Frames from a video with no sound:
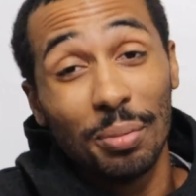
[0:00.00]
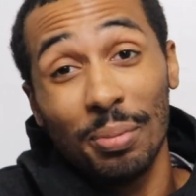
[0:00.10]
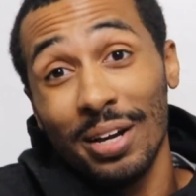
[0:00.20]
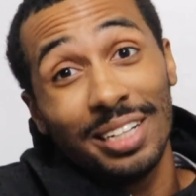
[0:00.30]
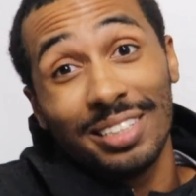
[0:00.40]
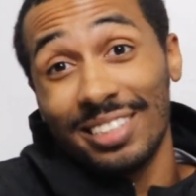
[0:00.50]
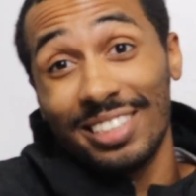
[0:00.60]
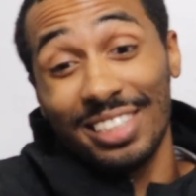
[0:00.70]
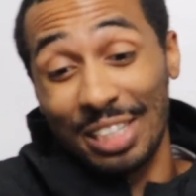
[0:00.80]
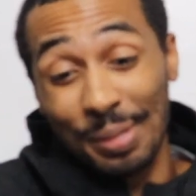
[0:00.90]
But
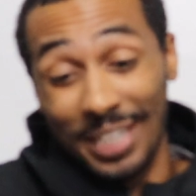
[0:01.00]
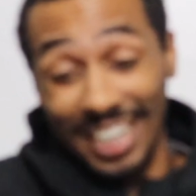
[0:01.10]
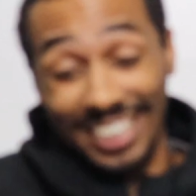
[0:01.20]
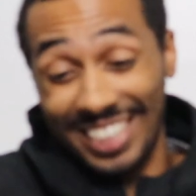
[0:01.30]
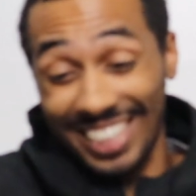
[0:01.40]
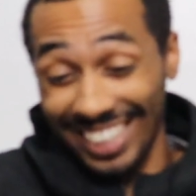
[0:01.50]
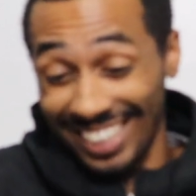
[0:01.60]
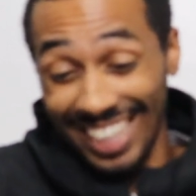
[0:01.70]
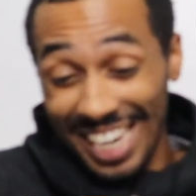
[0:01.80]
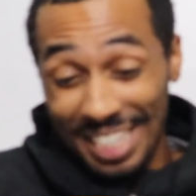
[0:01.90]
sometimes
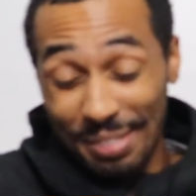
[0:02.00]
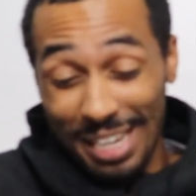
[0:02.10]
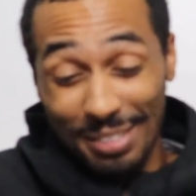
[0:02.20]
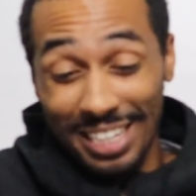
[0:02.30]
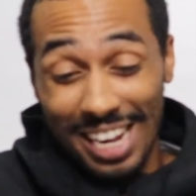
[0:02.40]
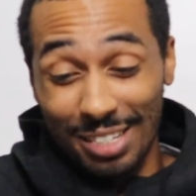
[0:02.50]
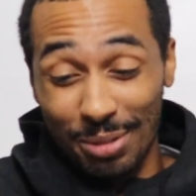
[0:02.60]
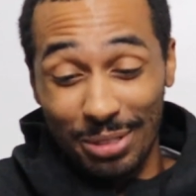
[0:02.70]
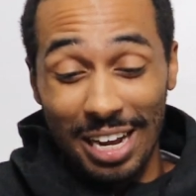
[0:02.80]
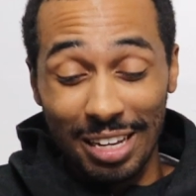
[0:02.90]
you gotta do
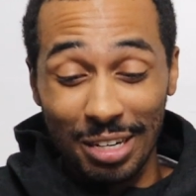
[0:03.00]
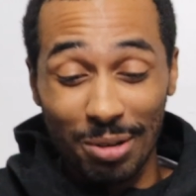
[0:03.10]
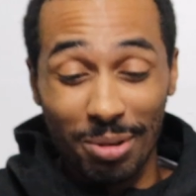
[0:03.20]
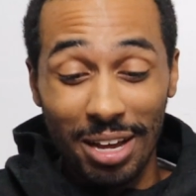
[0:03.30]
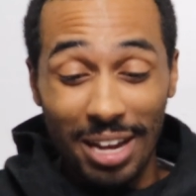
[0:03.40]
what you gotta do.